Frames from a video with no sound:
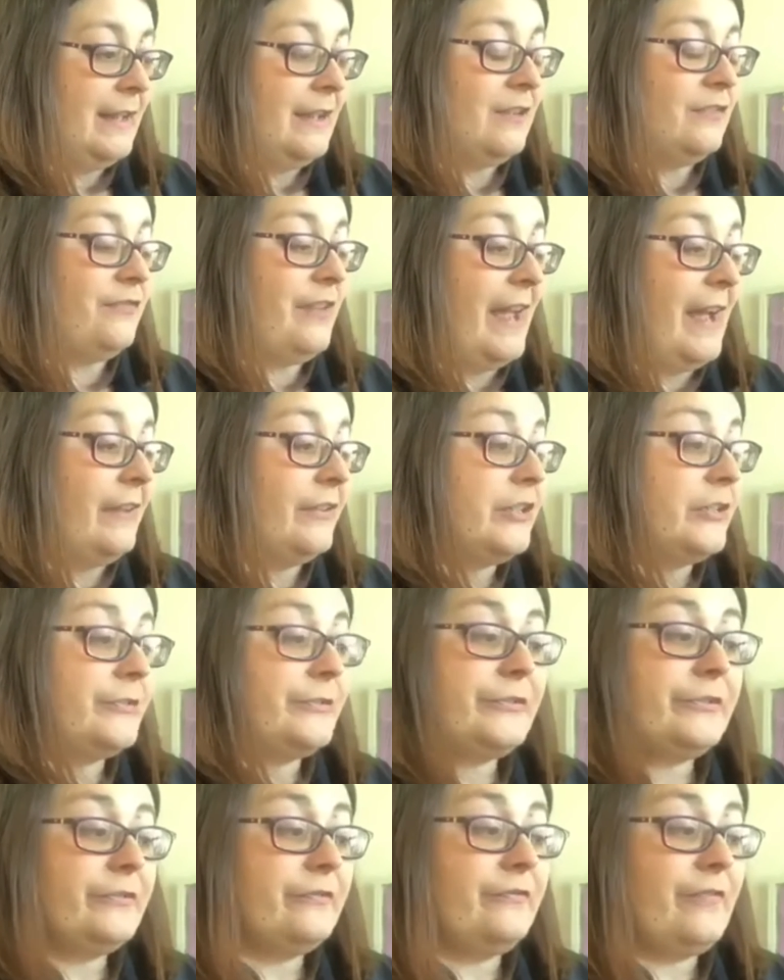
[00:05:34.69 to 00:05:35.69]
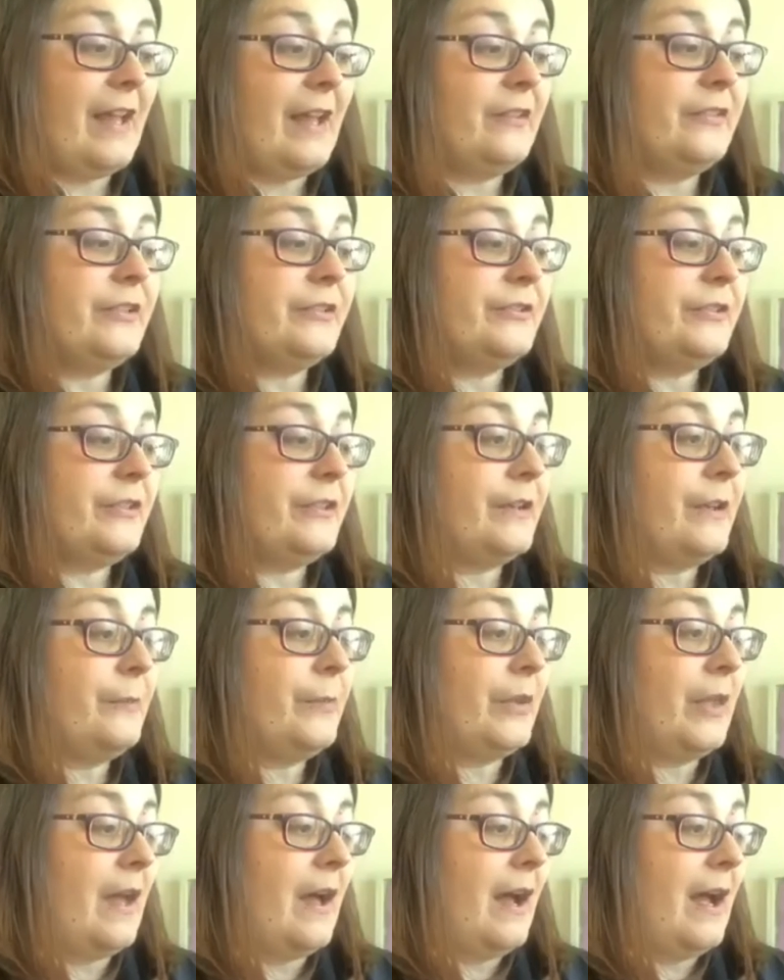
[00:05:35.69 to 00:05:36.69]
Failure to
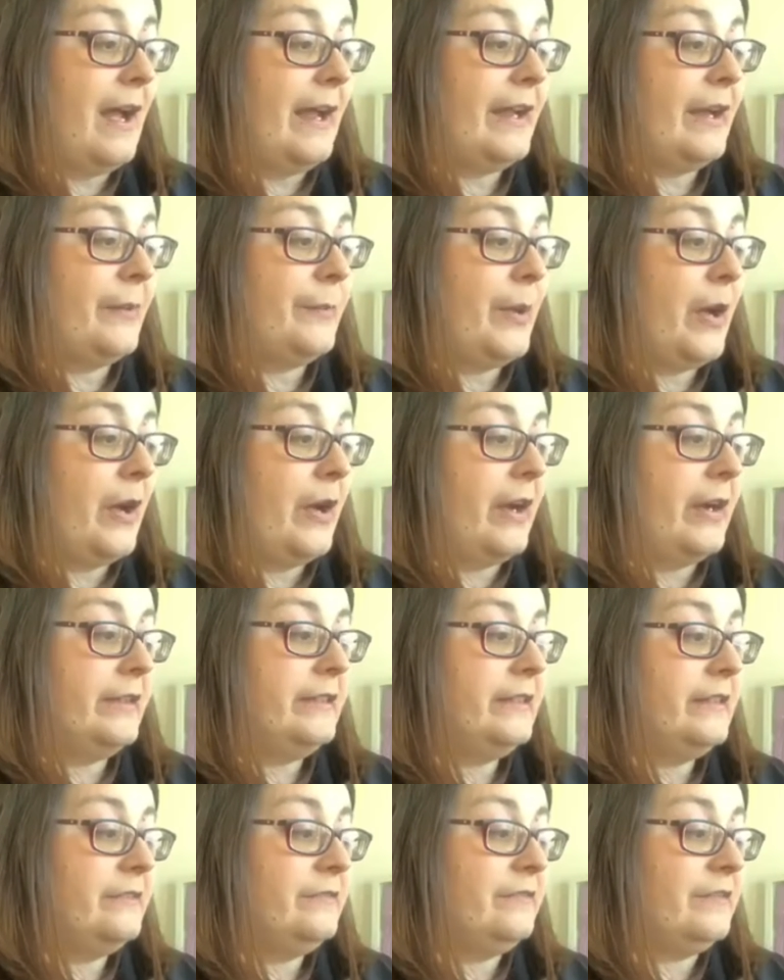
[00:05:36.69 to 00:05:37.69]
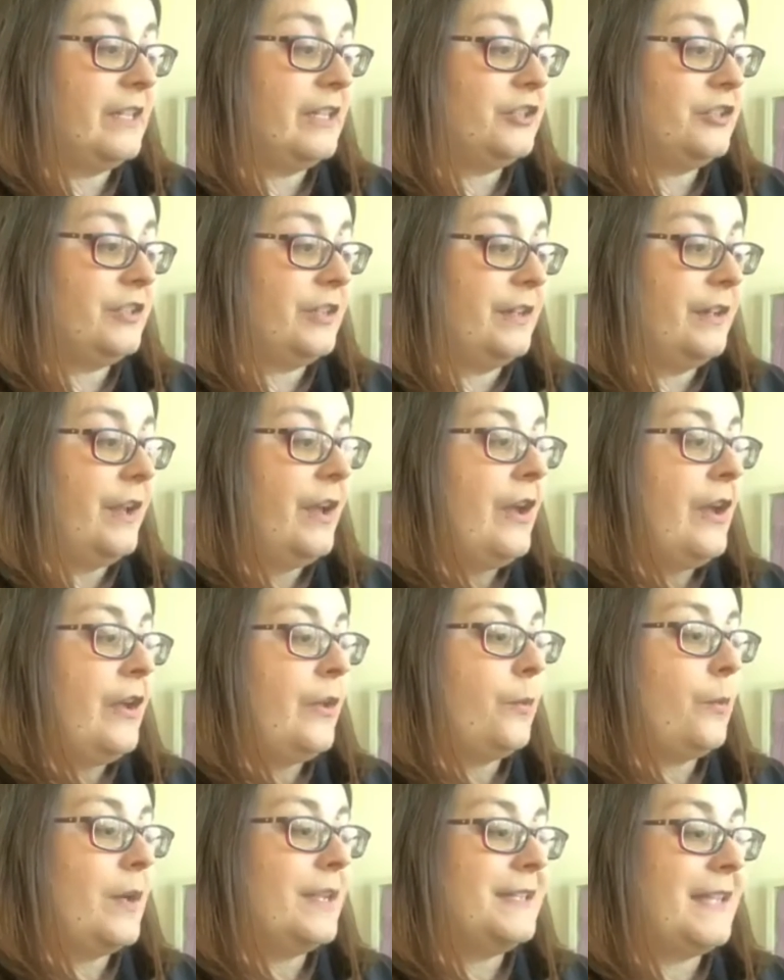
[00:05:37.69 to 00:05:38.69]
comply upon conviction
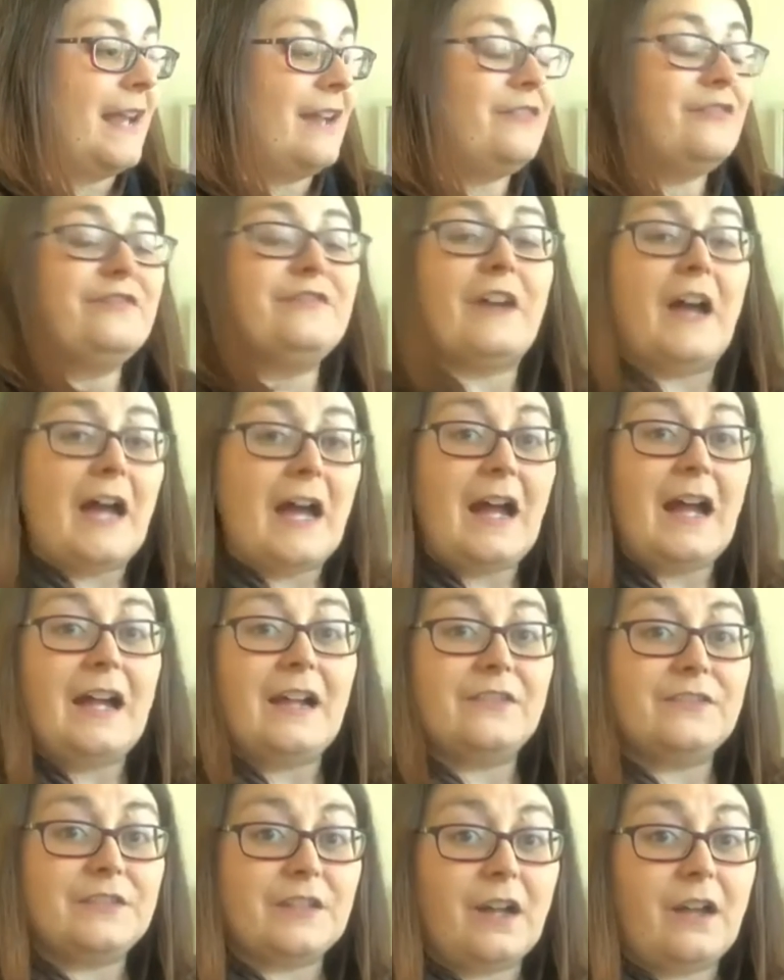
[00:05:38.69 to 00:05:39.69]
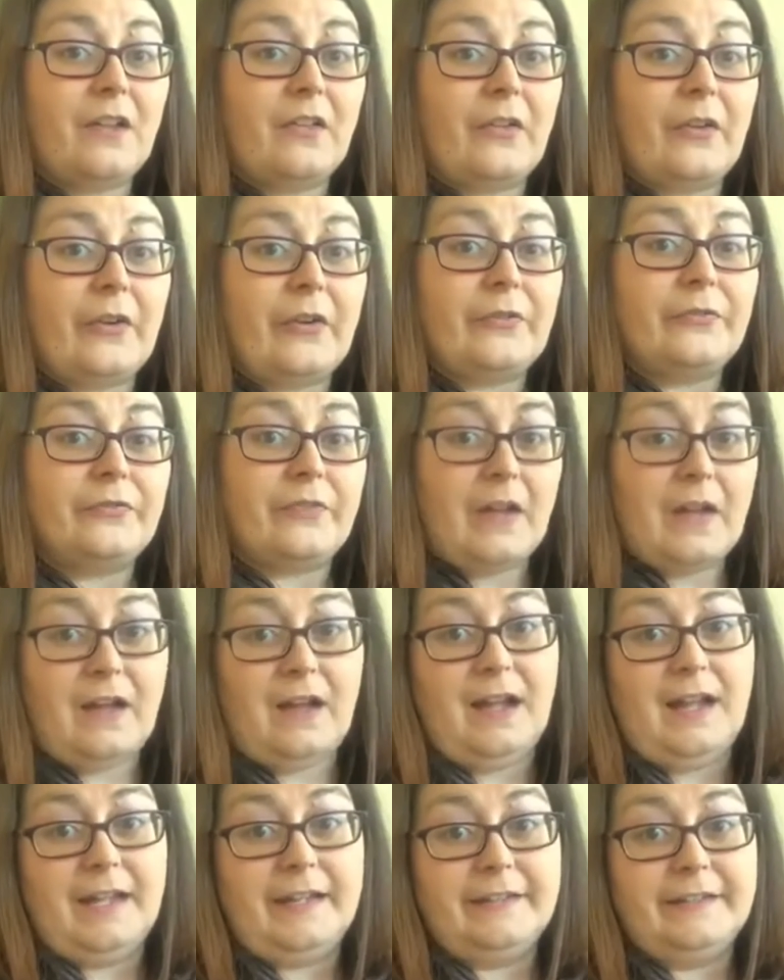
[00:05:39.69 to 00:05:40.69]
was a $5
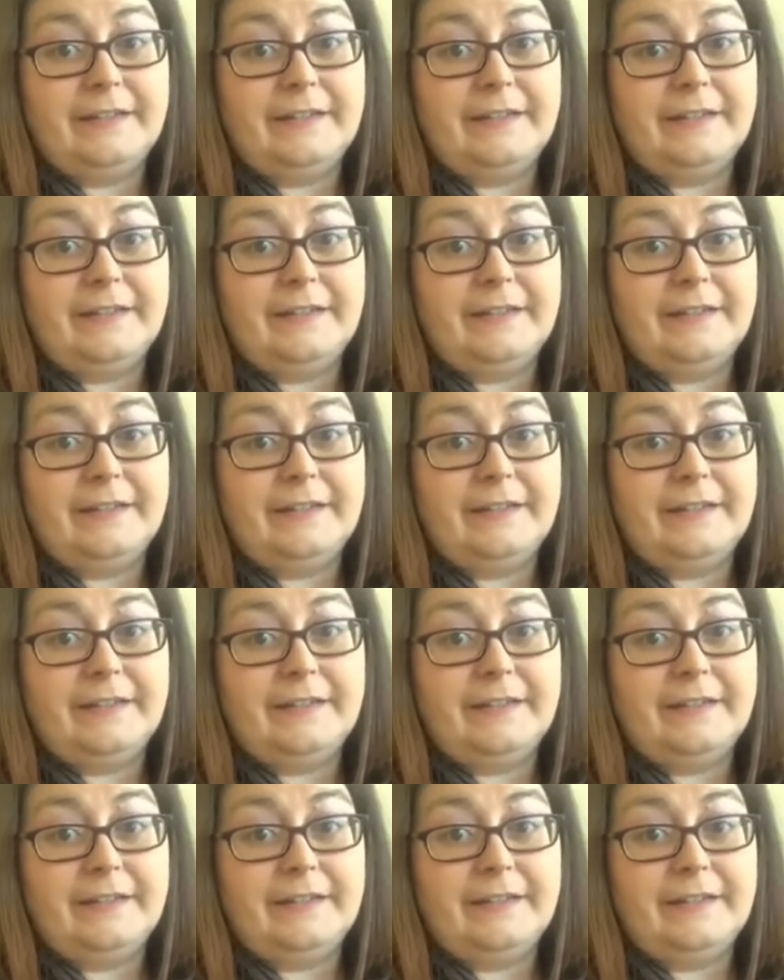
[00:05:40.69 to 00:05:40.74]
fine.